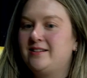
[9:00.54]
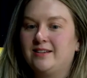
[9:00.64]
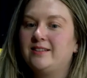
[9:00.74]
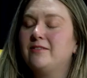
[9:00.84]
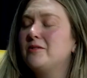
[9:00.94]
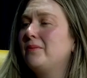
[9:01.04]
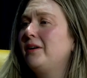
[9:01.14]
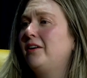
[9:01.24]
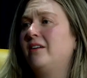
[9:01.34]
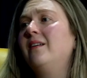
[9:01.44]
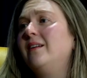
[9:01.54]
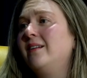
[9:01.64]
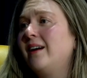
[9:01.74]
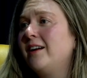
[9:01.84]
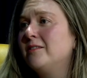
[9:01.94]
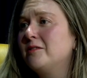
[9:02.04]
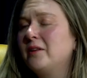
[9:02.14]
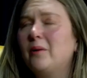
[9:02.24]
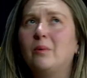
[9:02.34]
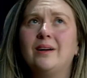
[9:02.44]
doesn't have to be good. And also,
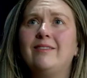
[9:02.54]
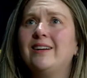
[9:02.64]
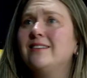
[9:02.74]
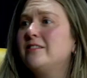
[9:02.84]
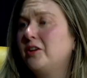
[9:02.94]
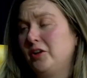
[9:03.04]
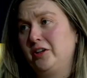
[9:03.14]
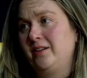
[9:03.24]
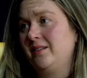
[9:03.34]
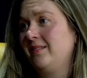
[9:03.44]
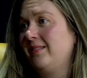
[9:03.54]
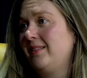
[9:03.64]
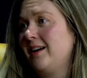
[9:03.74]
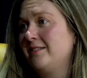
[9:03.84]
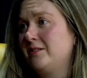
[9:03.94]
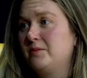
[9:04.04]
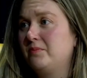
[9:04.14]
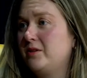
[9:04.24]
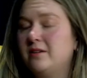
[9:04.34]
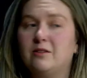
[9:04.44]
like, what even is good?
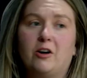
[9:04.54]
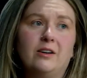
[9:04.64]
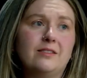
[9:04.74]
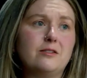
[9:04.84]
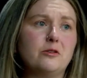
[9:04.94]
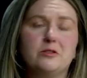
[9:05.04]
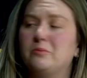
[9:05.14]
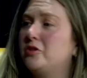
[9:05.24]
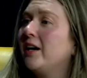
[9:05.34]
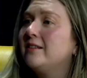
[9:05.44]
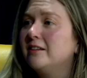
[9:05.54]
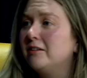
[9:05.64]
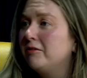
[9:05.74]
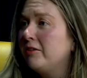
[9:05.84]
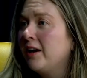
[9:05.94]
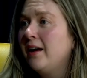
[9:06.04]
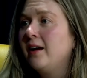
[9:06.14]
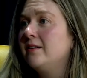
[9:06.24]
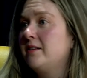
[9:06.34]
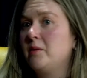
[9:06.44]
It's art is so subjective.
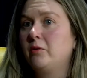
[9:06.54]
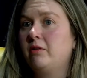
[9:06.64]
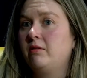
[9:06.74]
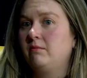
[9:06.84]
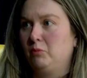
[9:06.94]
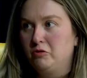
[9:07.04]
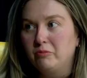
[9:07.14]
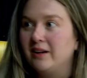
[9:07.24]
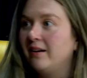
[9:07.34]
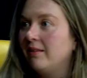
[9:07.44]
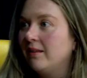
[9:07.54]
Same with movement, I